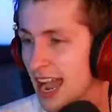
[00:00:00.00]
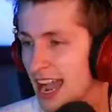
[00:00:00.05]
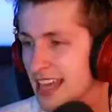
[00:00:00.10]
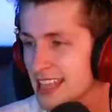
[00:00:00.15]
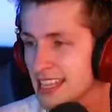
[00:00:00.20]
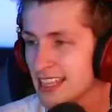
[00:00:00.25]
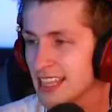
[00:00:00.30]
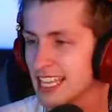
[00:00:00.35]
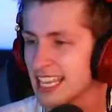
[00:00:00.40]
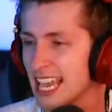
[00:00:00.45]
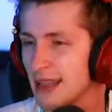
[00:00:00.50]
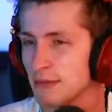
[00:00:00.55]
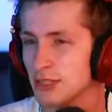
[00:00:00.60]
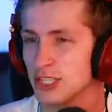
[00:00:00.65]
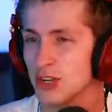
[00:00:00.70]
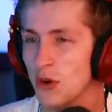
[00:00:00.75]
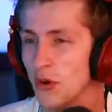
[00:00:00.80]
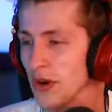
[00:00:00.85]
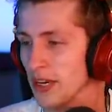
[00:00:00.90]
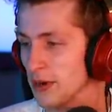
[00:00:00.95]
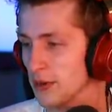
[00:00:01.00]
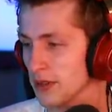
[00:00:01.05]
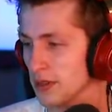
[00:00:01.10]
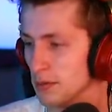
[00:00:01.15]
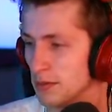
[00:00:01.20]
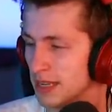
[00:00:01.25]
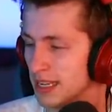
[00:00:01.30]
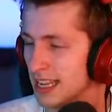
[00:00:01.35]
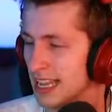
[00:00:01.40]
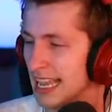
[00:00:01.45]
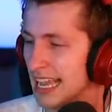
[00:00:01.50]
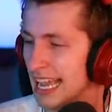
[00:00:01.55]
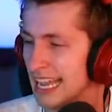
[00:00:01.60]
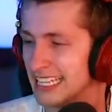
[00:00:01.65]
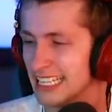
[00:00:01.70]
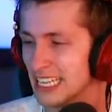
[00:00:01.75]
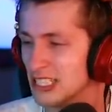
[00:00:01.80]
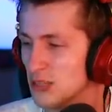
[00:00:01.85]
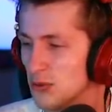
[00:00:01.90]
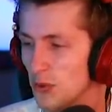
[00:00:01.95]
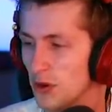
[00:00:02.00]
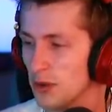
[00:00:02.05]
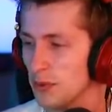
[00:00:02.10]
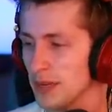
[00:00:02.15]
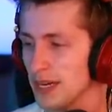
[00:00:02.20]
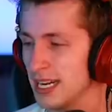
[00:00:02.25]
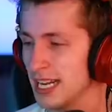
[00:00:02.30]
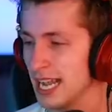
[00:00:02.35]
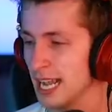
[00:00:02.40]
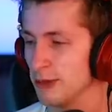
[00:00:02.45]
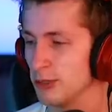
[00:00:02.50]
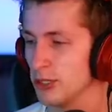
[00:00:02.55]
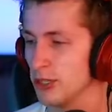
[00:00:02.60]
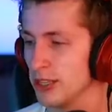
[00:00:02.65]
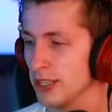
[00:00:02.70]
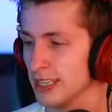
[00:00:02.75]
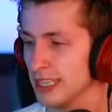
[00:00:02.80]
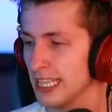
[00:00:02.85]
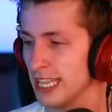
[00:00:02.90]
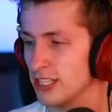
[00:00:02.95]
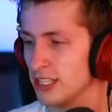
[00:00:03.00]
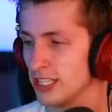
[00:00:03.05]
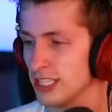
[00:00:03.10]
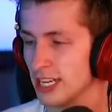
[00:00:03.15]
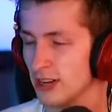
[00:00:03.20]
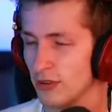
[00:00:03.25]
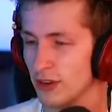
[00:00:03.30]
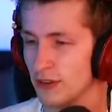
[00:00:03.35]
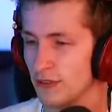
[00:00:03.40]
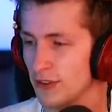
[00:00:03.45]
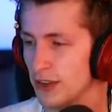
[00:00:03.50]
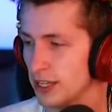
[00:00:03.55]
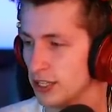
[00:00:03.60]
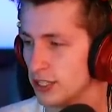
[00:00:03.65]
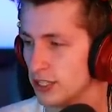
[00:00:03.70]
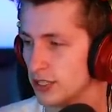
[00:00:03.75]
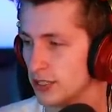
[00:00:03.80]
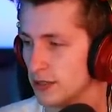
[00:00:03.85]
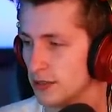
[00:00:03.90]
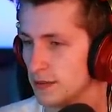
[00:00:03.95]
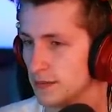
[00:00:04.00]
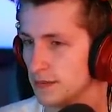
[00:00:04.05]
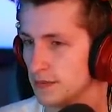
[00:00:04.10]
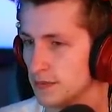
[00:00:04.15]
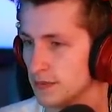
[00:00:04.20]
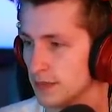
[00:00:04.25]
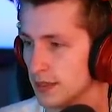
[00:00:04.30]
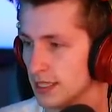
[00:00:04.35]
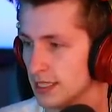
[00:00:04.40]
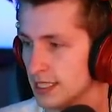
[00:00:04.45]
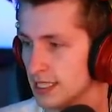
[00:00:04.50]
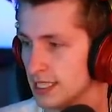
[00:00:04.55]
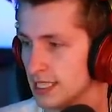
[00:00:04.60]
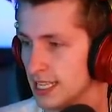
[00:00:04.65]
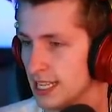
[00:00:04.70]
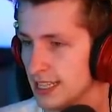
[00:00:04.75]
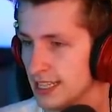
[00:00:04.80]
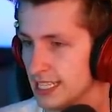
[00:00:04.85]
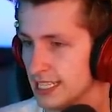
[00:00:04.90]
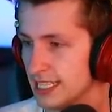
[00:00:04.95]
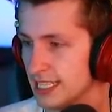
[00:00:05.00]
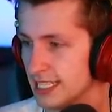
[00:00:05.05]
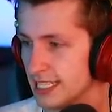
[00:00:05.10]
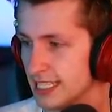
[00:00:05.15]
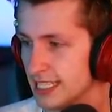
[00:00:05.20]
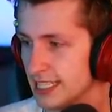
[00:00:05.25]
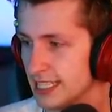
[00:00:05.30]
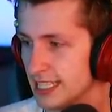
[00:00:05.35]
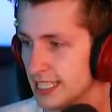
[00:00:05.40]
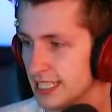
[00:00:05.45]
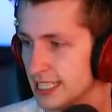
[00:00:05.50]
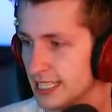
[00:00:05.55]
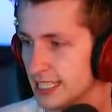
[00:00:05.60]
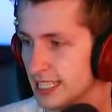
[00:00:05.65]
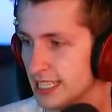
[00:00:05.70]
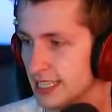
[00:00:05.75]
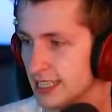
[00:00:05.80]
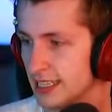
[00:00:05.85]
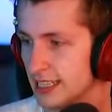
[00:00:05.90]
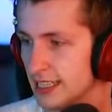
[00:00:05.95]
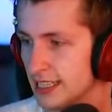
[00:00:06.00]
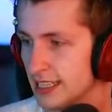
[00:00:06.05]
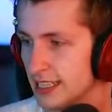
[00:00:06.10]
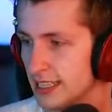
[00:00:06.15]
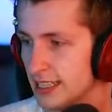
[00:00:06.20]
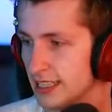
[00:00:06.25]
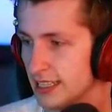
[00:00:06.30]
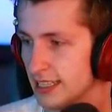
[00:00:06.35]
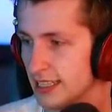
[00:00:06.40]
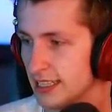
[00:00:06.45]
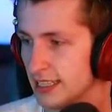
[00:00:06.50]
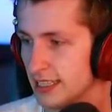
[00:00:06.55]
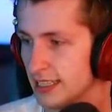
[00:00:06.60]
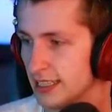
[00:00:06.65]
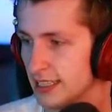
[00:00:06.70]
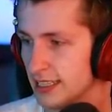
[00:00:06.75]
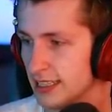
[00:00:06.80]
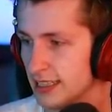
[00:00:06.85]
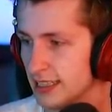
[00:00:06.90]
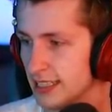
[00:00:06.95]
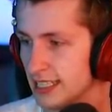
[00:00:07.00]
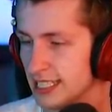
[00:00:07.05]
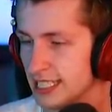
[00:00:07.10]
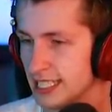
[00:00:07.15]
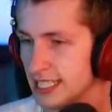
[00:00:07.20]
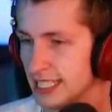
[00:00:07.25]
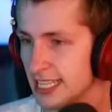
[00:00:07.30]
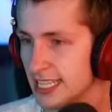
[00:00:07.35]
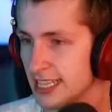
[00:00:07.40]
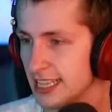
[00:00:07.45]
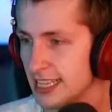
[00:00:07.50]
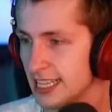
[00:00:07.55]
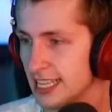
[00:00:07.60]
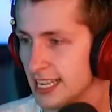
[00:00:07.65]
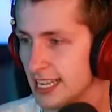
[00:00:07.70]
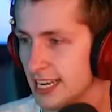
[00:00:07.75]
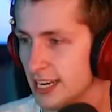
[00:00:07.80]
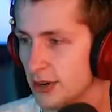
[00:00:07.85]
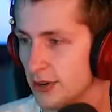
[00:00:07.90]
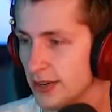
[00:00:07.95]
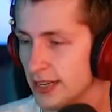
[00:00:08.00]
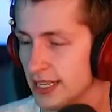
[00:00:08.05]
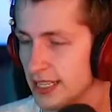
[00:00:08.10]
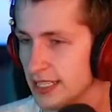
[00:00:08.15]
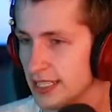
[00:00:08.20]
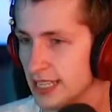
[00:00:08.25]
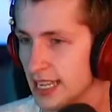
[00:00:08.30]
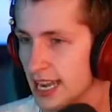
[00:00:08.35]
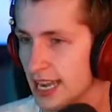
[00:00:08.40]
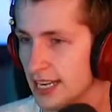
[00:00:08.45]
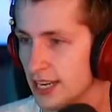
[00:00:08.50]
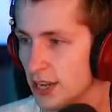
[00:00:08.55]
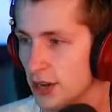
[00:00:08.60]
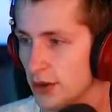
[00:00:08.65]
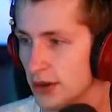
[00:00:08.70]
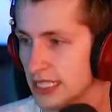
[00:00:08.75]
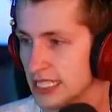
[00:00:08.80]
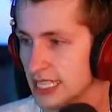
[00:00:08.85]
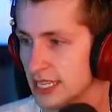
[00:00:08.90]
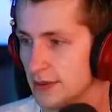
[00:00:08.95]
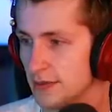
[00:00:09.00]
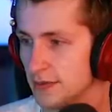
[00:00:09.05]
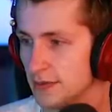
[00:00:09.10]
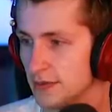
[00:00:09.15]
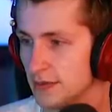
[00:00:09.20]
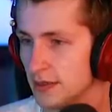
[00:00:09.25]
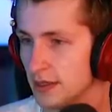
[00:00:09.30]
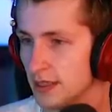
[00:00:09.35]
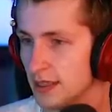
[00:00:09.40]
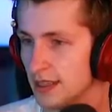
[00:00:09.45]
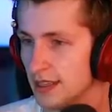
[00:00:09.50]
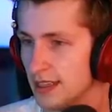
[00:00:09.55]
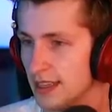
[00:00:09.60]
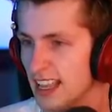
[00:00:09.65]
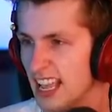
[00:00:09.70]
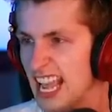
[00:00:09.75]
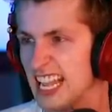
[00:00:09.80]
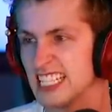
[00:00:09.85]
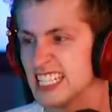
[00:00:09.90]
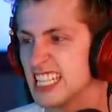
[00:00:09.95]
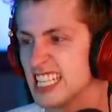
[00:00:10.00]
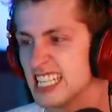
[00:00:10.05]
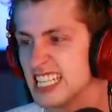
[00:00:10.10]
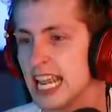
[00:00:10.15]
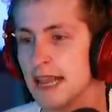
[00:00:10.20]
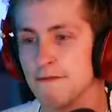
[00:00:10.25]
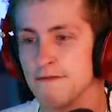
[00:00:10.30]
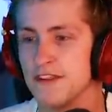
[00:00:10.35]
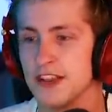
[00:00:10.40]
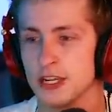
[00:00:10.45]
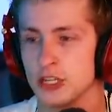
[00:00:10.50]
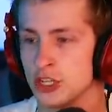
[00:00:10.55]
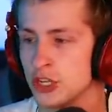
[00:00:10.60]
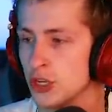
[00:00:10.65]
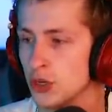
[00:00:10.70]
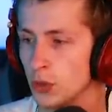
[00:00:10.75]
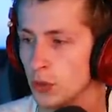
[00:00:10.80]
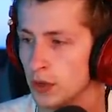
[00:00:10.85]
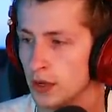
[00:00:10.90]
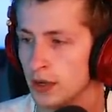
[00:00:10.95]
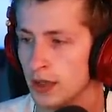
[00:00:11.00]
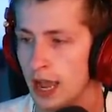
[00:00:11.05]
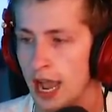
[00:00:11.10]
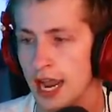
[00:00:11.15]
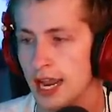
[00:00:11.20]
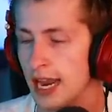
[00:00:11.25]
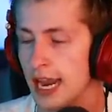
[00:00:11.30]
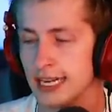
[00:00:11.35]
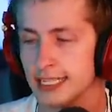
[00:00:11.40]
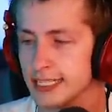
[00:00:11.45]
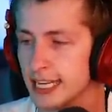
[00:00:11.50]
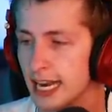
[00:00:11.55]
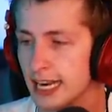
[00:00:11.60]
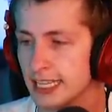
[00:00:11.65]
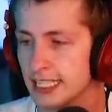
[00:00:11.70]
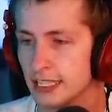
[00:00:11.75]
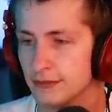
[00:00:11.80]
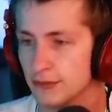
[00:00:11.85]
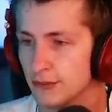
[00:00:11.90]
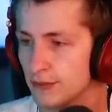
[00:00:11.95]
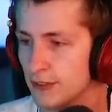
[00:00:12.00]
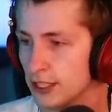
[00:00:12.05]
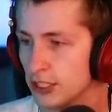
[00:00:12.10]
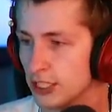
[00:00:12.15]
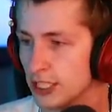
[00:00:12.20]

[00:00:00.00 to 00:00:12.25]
I think the game's toying with me. It doesn't want me to capture the legendary fish. Is this it? This is it. This is it. This is it. Eh, here he is. I know it's him. It's the same fish, too. I, it's not a different fish.